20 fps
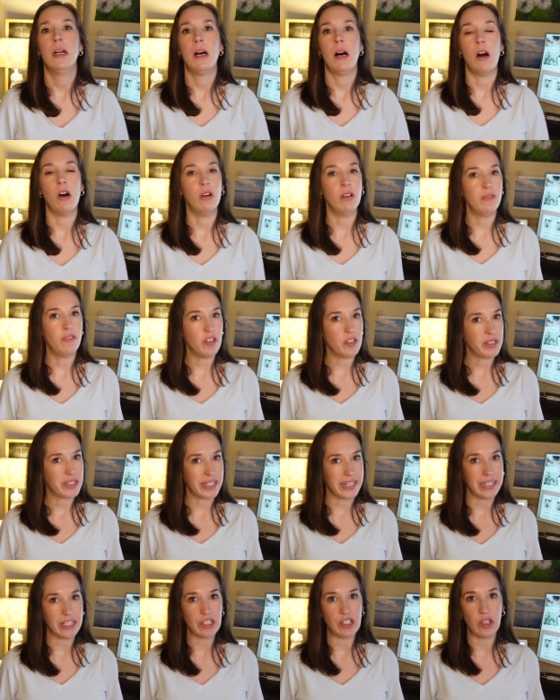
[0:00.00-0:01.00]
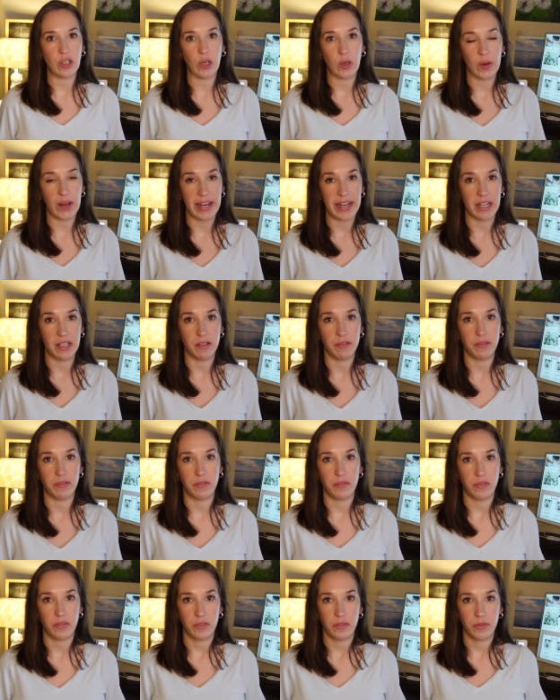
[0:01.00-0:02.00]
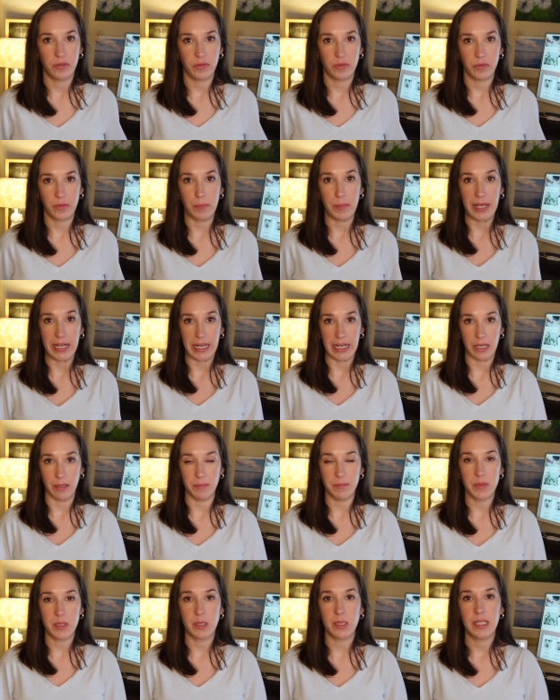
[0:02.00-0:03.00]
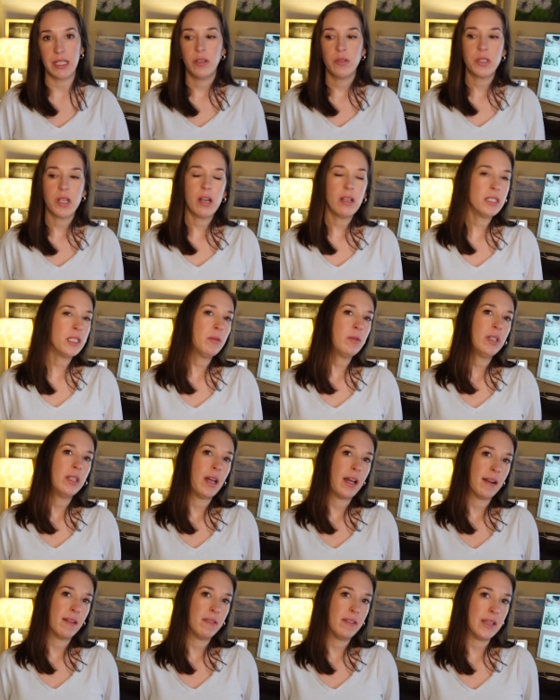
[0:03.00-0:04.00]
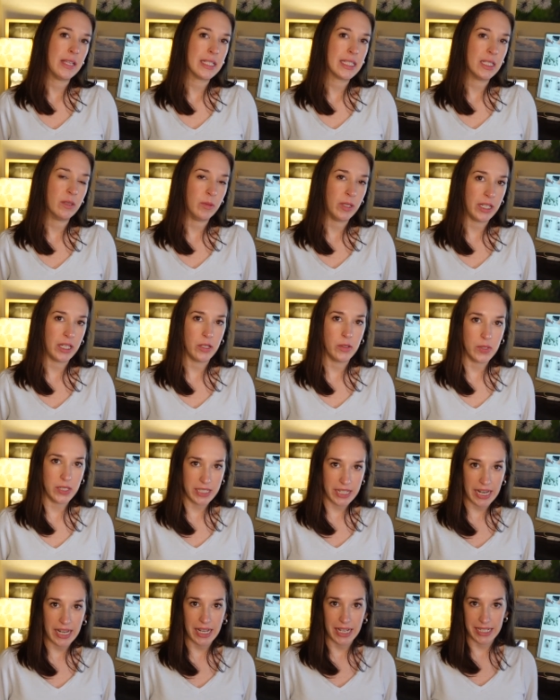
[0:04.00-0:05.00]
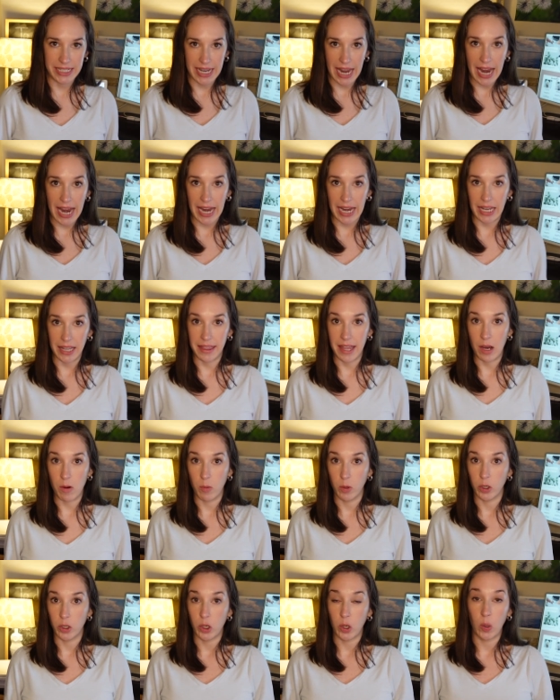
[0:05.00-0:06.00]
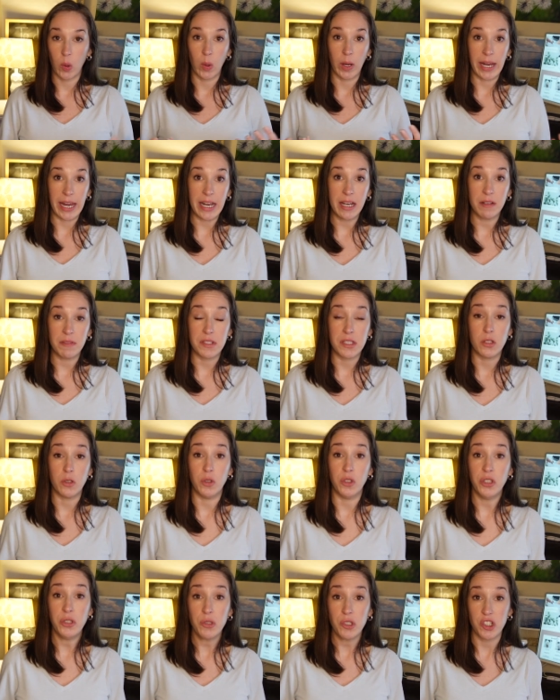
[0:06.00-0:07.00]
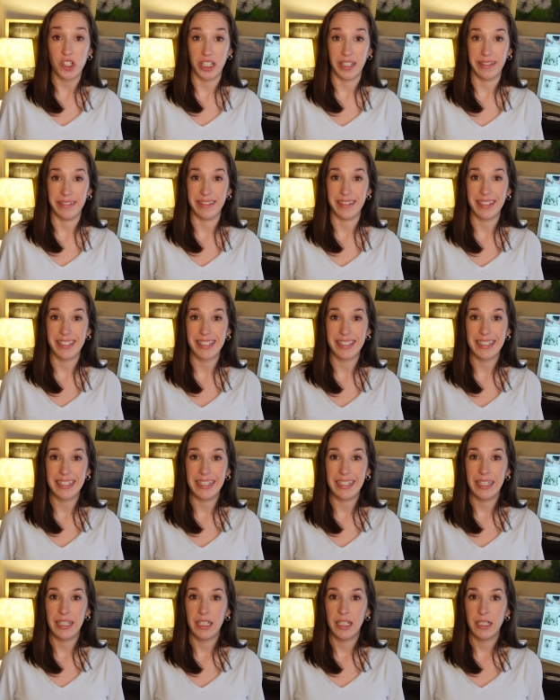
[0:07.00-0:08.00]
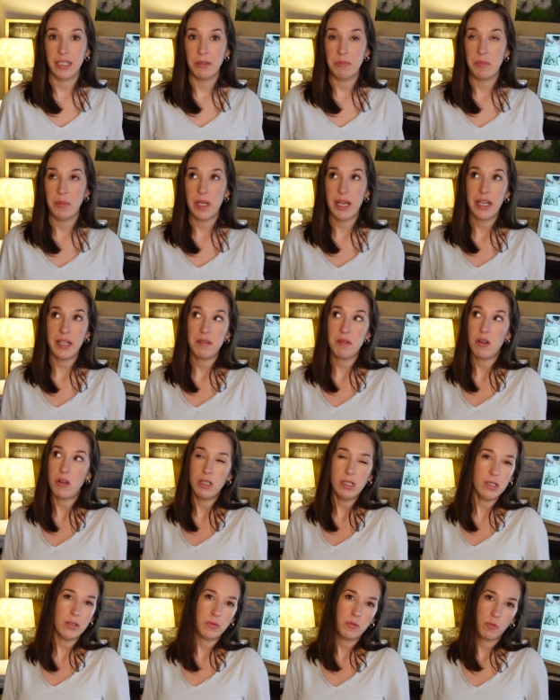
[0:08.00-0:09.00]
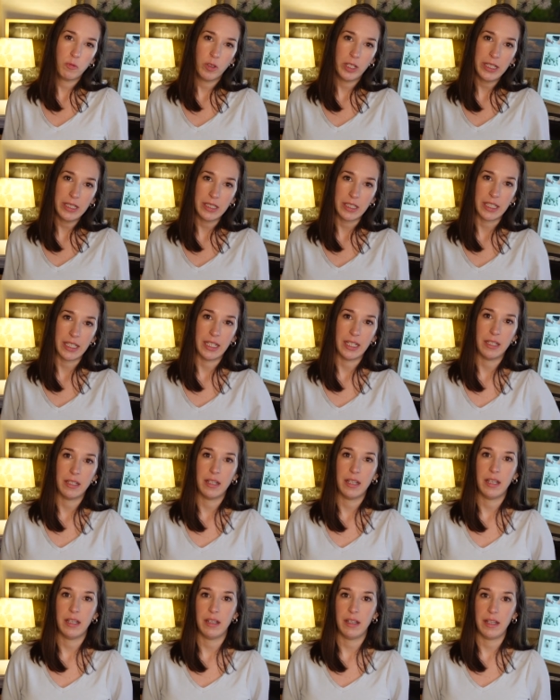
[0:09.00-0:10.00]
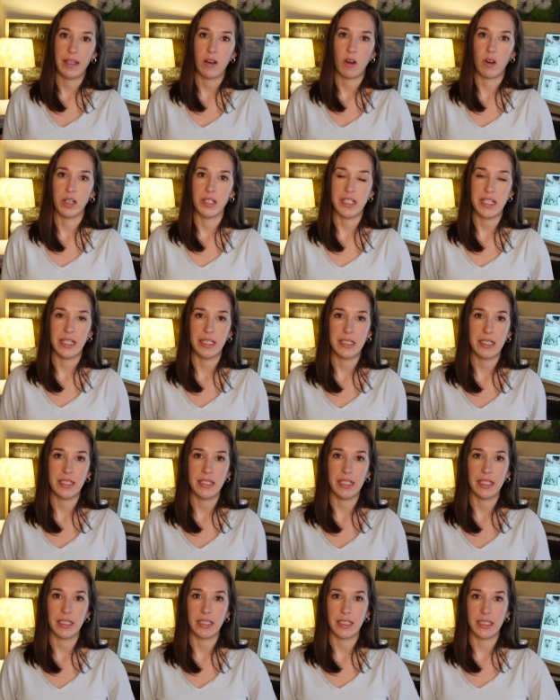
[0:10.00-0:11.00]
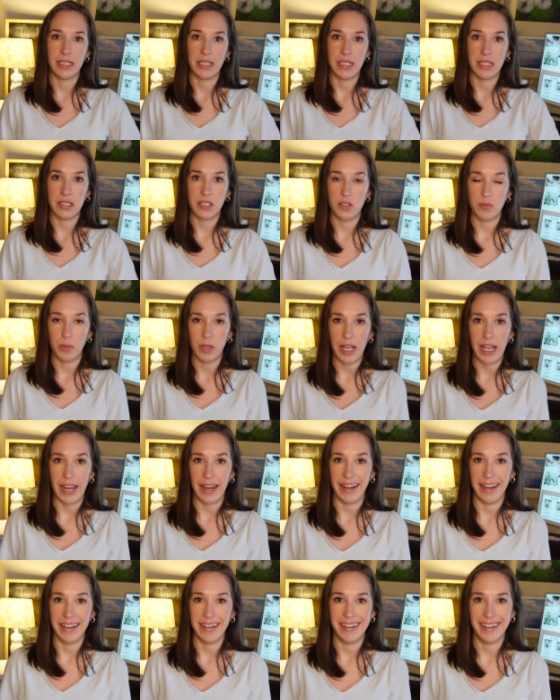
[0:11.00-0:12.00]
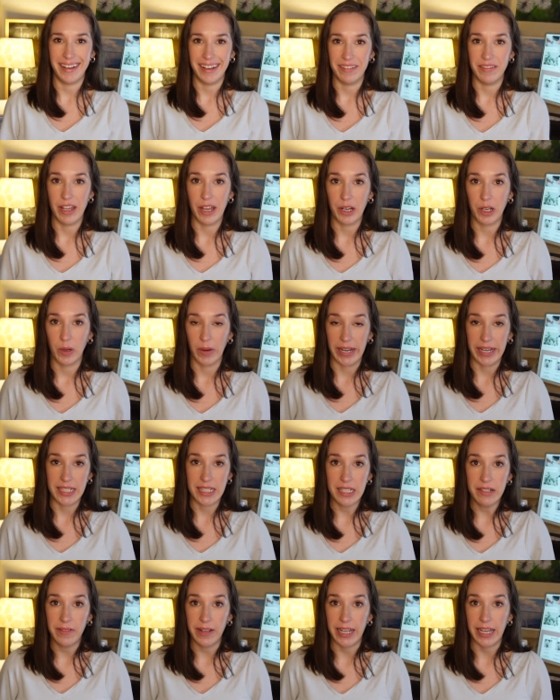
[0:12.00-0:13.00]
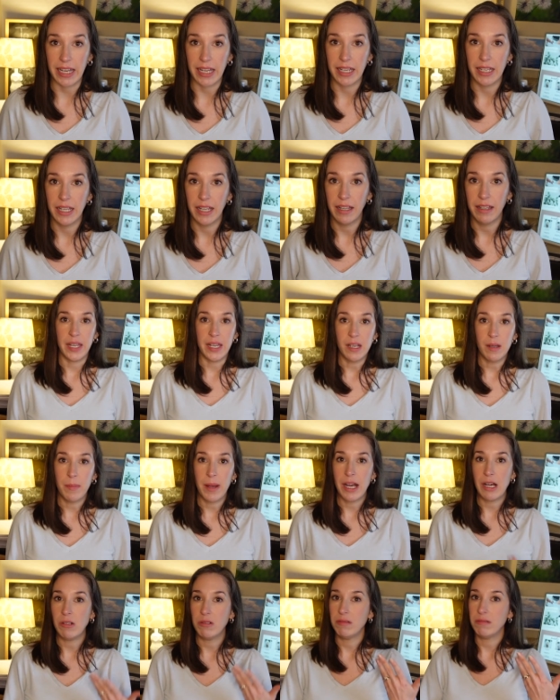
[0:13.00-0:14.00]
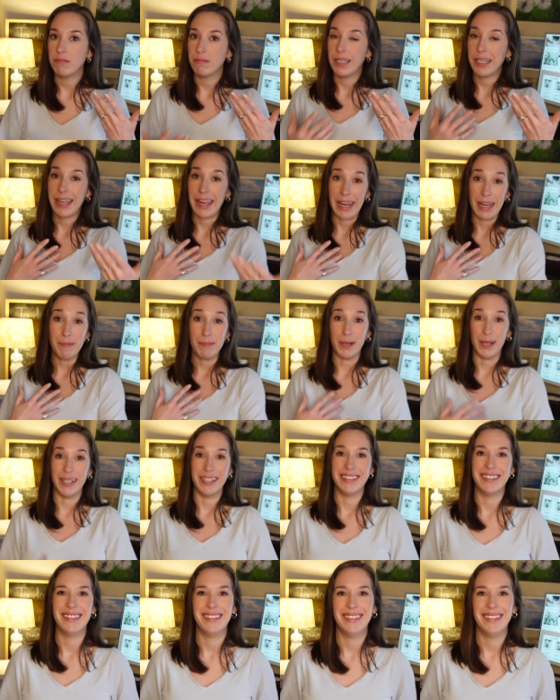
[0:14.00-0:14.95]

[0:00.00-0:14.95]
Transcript: all of those things are creative mediums. There's also a lot of things that we use day to day that were creative solutions that aren't really an artistic display of that creativity. Think about the camera